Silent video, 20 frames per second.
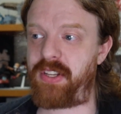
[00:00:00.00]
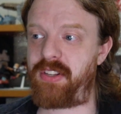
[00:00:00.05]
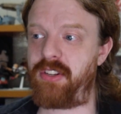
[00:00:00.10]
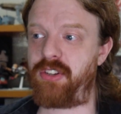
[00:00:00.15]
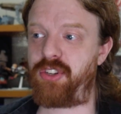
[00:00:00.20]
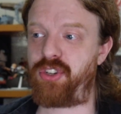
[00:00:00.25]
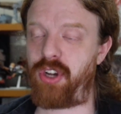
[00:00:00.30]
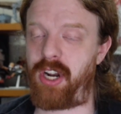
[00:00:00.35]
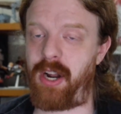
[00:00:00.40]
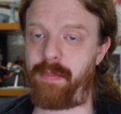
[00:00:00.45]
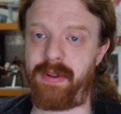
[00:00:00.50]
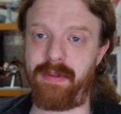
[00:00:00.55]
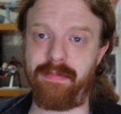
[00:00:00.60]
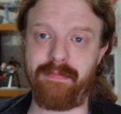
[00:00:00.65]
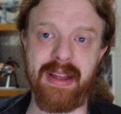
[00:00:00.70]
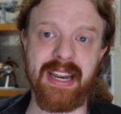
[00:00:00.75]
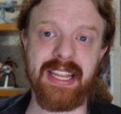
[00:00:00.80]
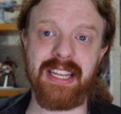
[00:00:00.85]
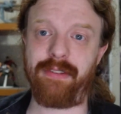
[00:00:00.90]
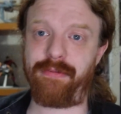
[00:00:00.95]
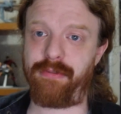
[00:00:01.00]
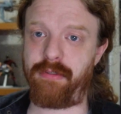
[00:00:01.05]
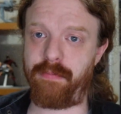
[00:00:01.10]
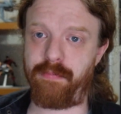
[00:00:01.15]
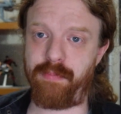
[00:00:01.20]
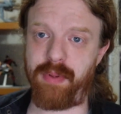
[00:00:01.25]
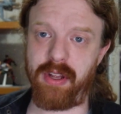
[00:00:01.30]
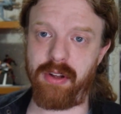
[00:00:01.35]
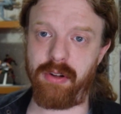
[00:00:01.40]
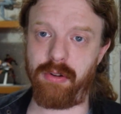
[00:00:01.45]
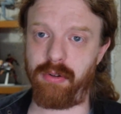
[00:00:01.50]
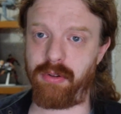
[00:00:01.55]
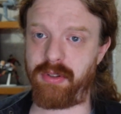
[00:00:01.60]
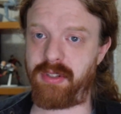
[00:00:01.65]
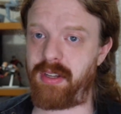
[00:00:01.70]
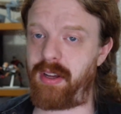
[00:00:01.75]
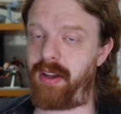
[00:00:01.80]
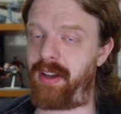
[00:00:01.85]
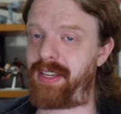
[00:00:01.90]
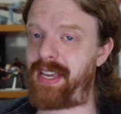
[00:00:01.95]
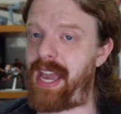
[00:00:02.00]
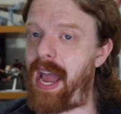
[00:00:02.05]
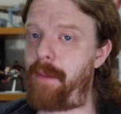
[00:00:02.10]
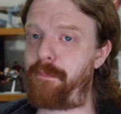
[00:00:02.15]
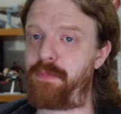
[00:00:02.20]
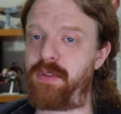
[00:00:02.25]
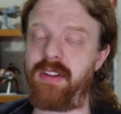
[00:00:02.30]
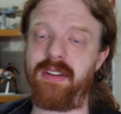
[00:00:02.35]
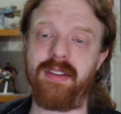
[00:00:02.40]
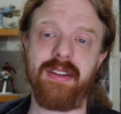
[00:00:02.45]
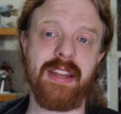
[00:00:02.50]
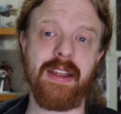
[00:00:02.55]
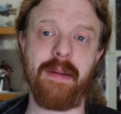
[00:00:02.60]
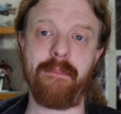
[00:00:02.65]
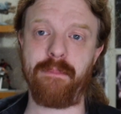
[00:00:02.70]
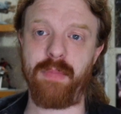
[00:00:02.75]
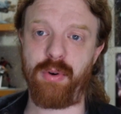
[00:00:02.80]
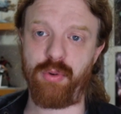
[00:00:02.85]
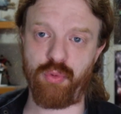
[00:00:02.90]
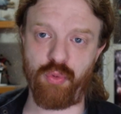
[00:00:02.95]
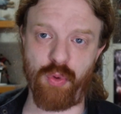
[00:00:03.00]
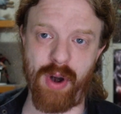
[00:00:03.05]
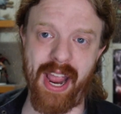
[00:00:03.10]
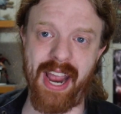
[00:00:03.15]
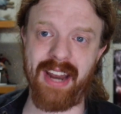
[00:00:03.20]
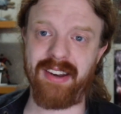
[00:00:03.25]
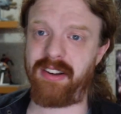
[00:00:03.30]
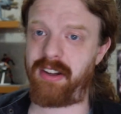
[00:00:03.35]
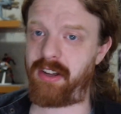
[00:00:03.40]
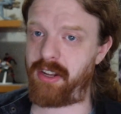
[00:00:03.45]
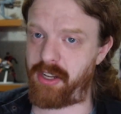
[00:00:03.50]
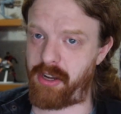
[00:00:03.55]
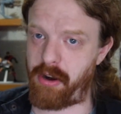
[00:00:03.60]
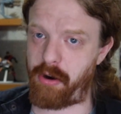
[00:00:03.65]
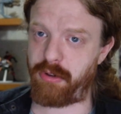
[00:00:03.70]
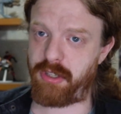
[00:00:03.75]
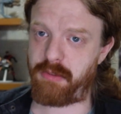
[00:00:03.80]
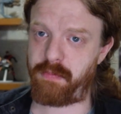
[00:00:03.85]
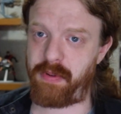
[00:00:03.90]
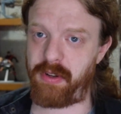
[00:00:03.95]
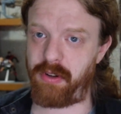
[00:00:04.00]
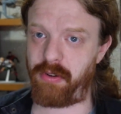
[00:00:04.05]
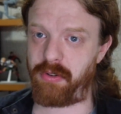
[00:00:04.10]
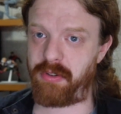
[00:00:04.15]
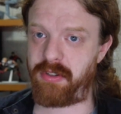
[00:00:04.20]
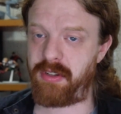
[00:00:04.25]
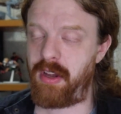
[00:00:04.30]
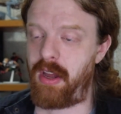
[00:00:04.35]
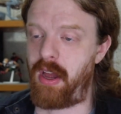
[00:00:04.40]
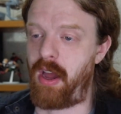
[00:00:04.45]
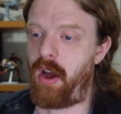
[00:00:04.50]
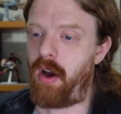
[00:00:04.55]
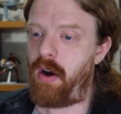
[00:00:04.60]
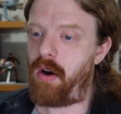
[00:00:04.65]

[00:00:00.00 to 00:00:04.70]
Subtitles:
This has shown up in many different builds, Captain Nim, Miranda, Ghost builds.